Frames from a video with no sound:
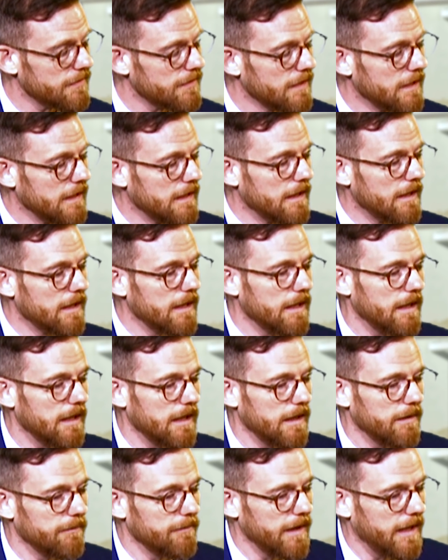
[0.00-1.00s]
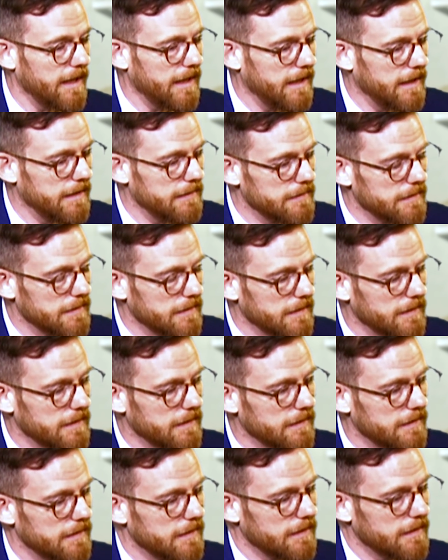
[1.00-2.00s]
Mm-hmm. Um, and uh,
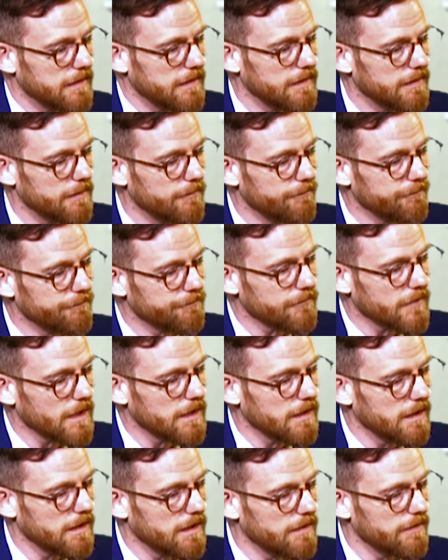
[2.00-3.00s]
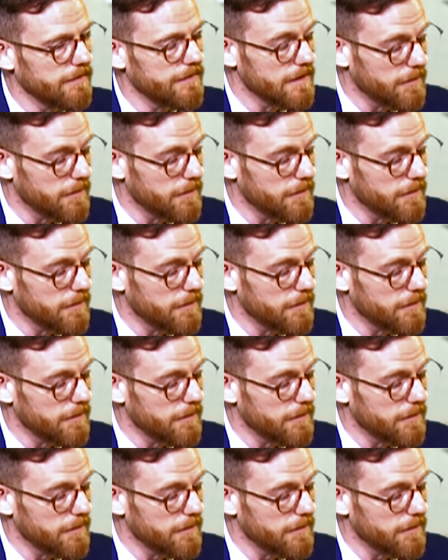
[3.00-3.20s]
um, uh,